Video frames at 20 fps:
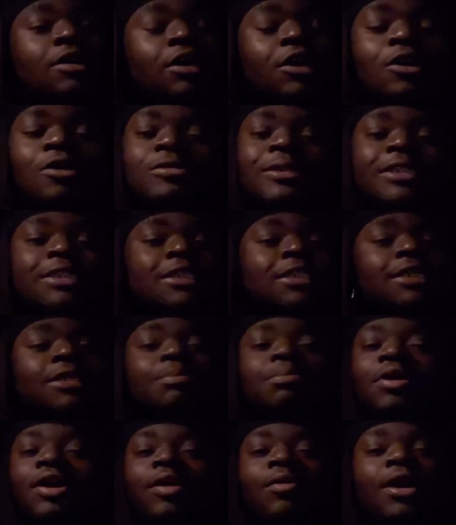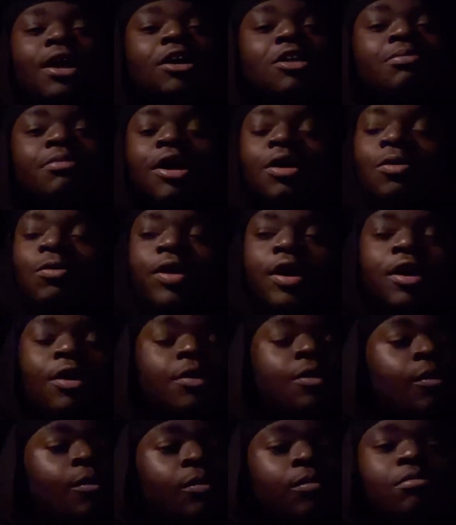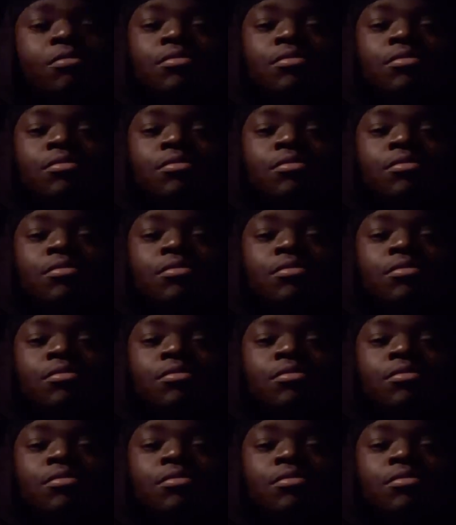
ago, shit, part when I was about round